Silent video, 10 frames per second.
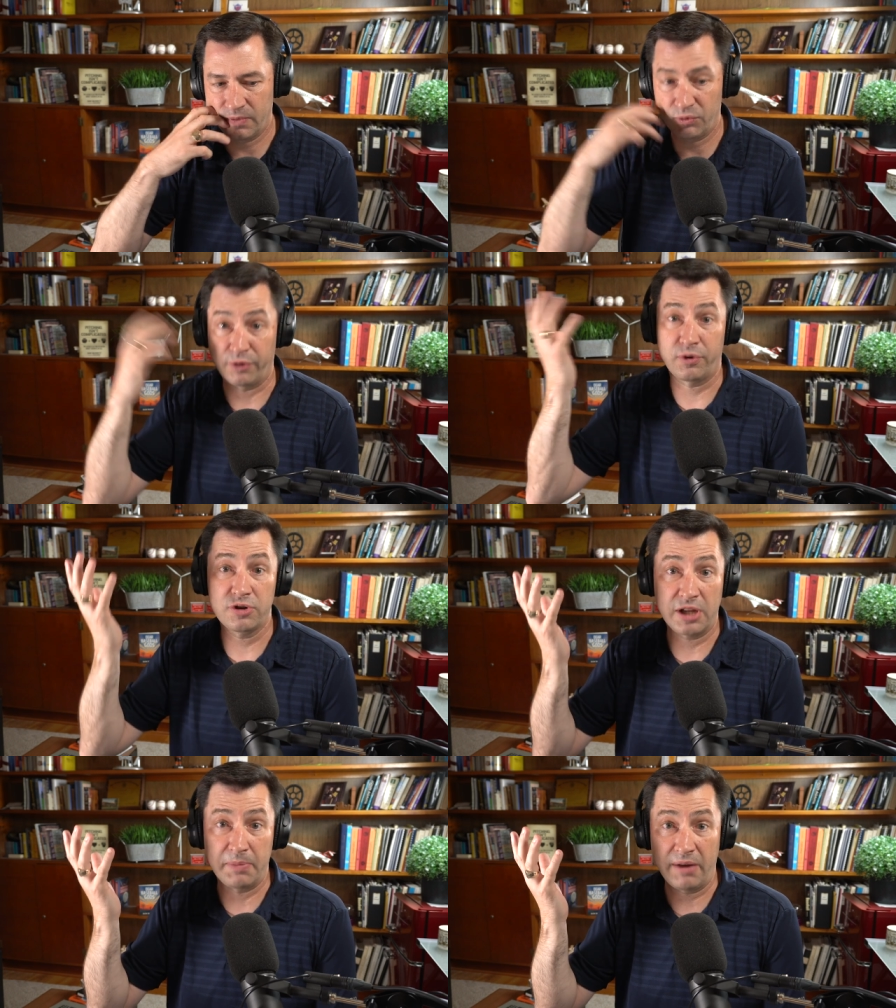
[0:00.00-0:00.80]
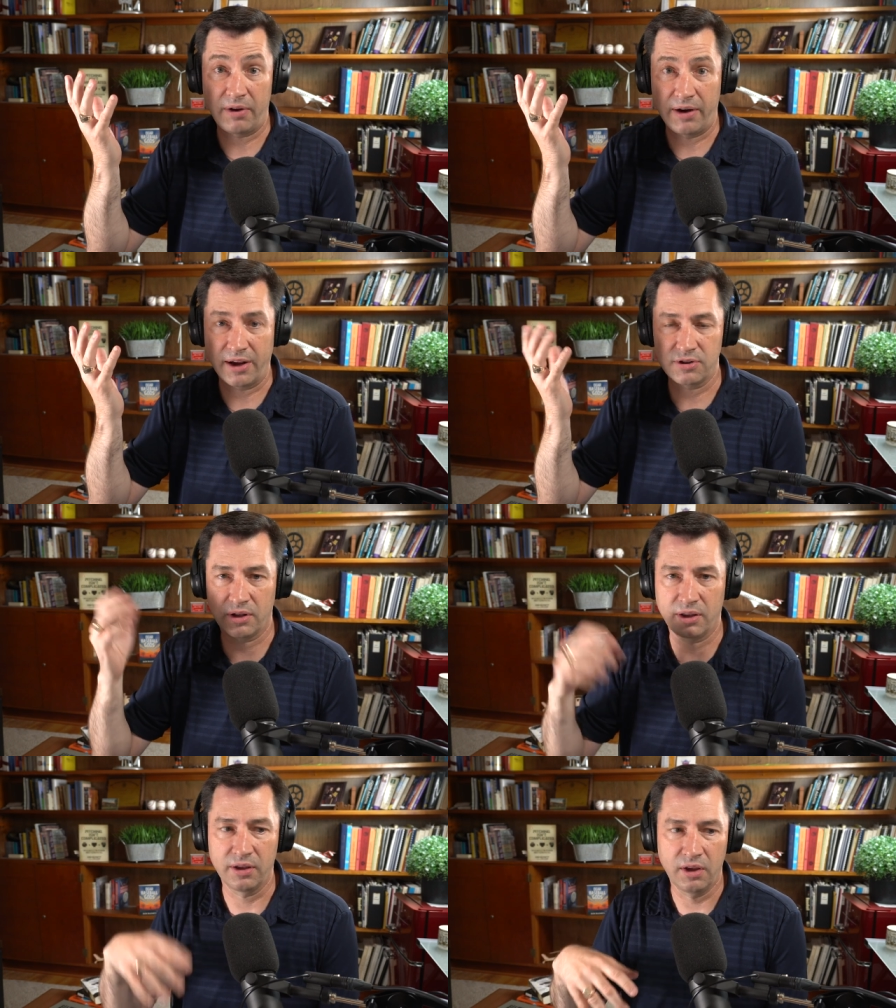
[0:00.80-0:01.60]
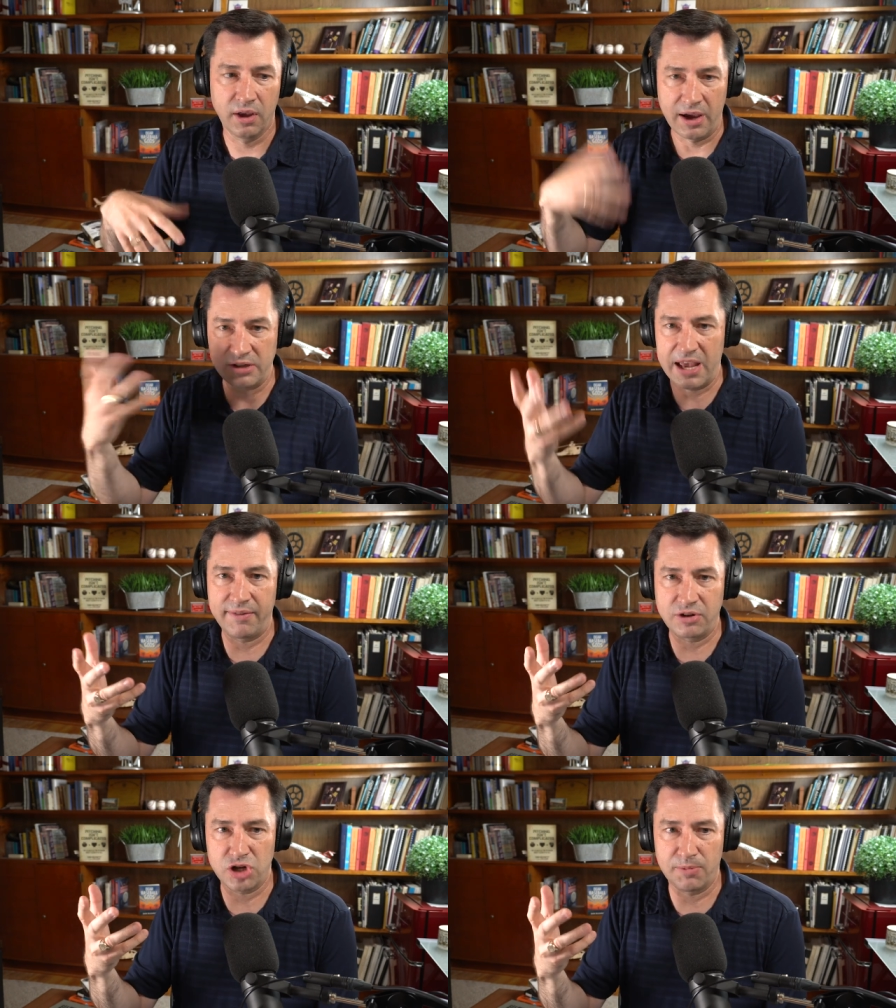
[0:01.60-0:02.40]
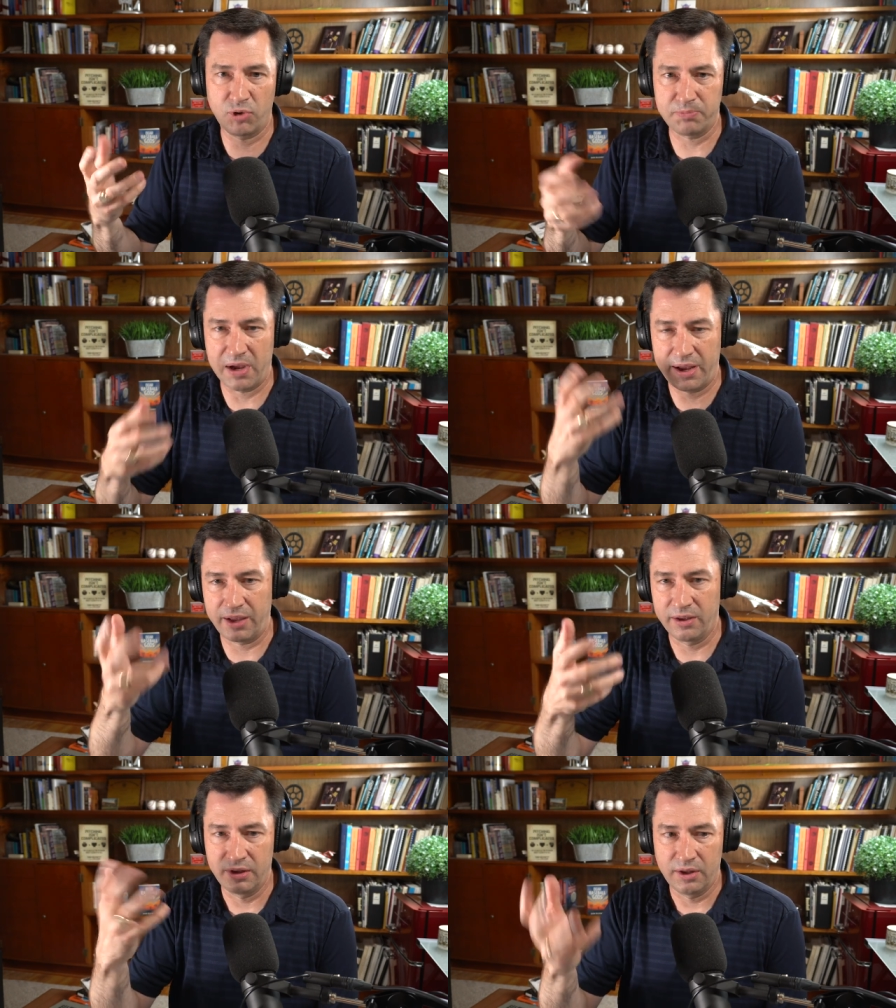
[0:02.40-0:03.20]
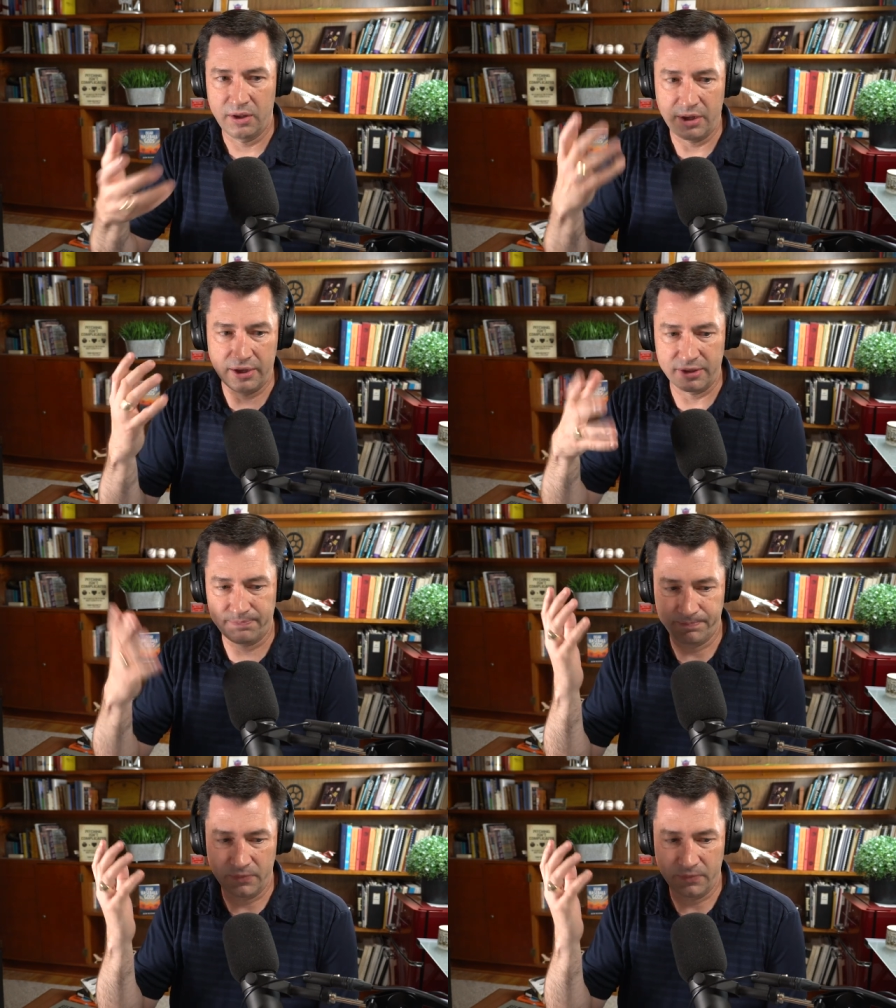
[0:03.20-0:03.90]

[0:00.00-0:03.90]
for the first time ever, actually, I was having trouble with my uh,